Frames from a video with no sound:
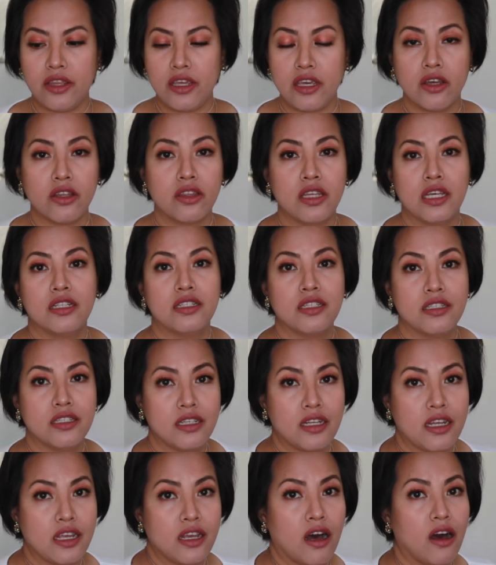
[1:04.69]
the
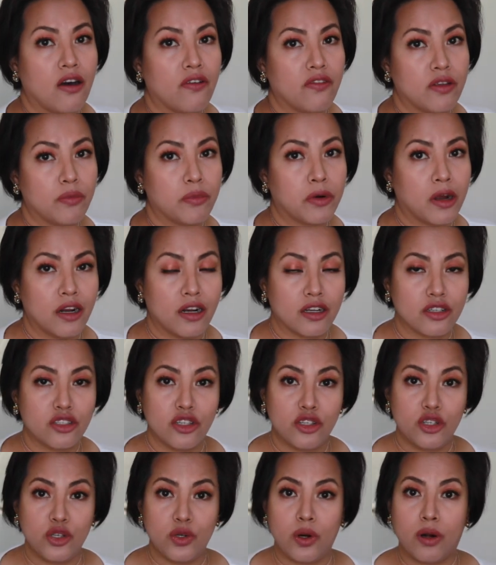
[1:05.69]
authenticity of the products
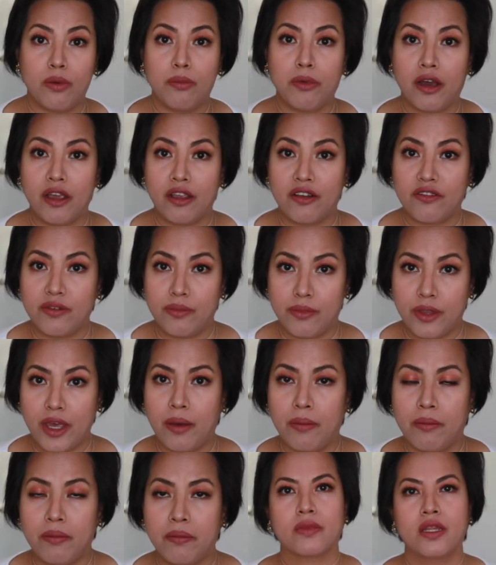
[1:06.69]
that you are buying from
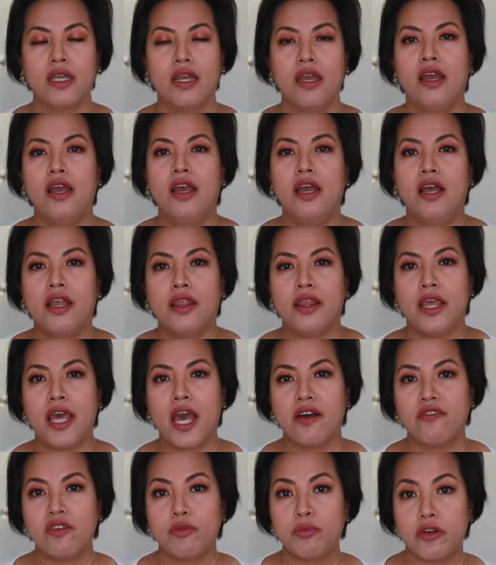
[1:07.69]
them. They
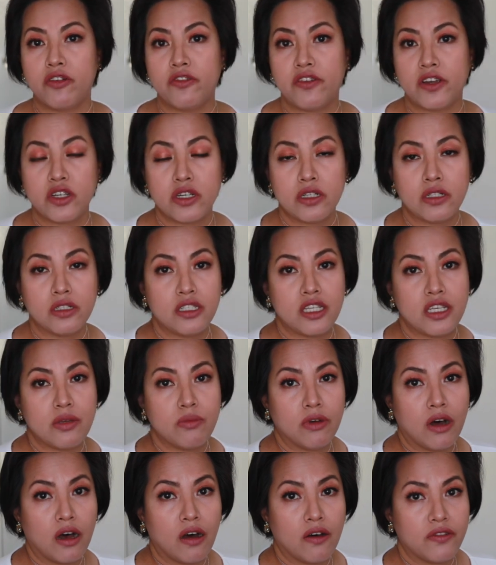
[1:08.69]
have a professional team
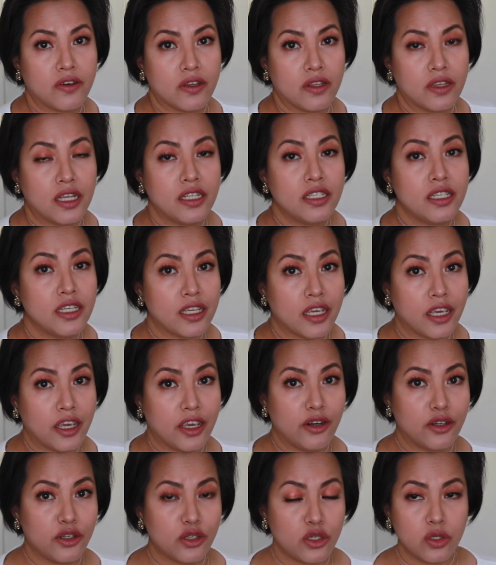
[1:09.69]
of
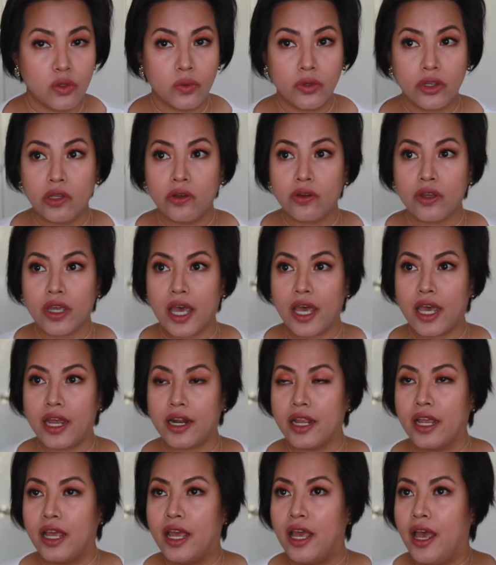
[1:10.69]
authenticators who will look at
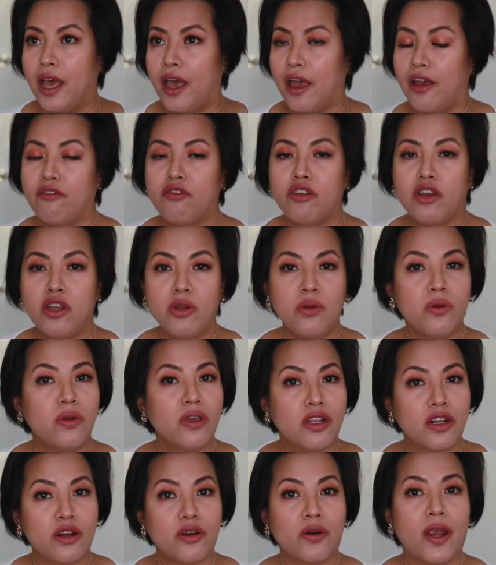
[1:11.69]
every nook
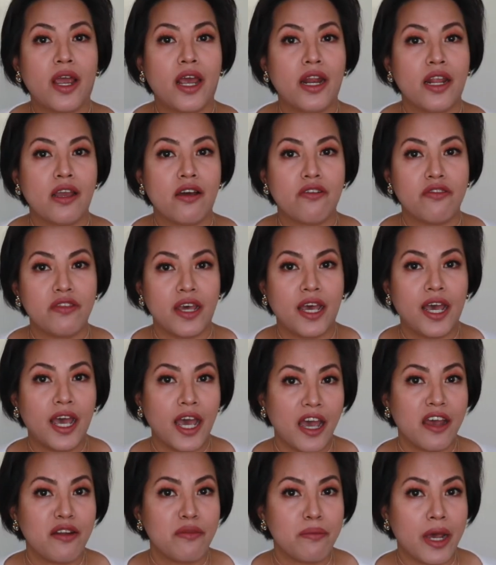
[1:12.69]
and cranny of the
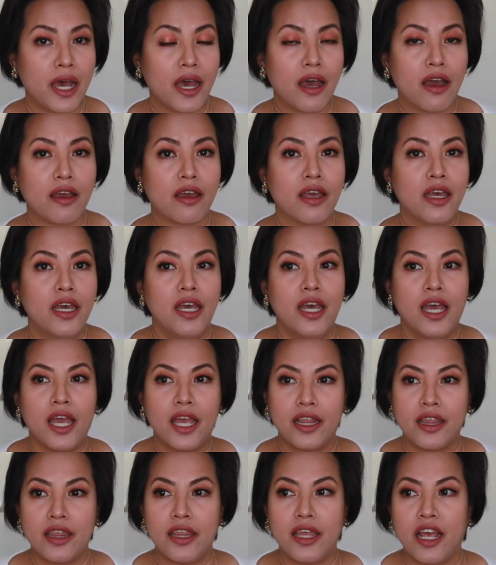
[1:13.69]
handbag
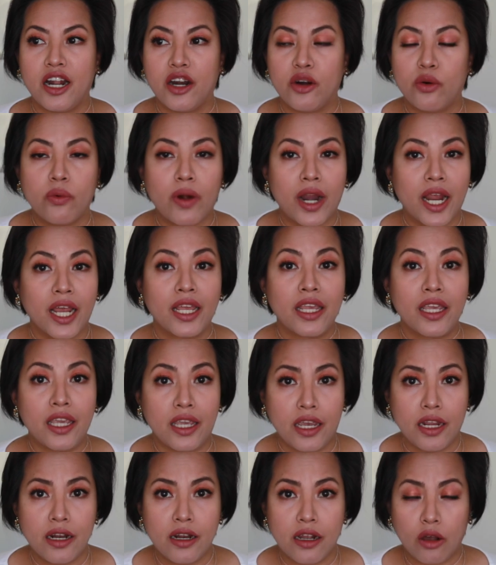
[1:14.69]
and then rank
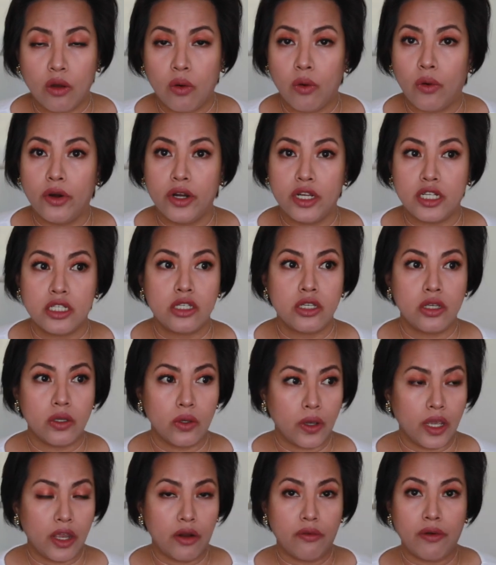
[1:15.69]
it according
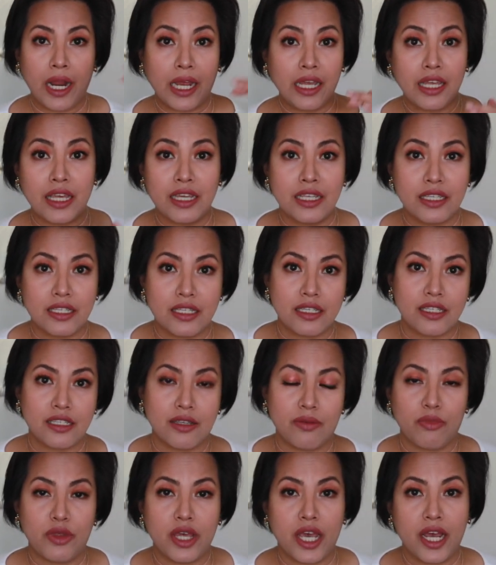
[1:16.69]
to a ranking
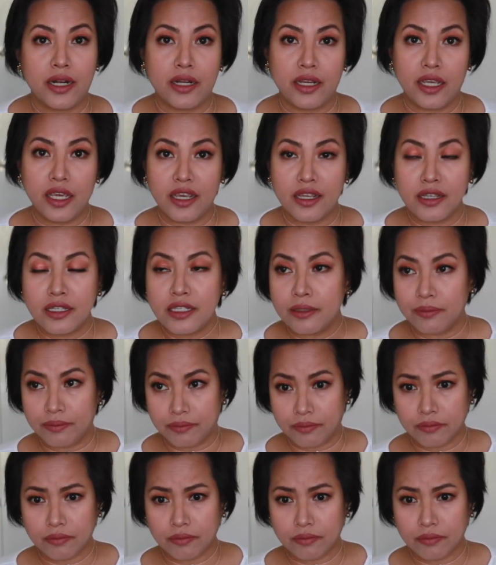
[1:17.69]
system that is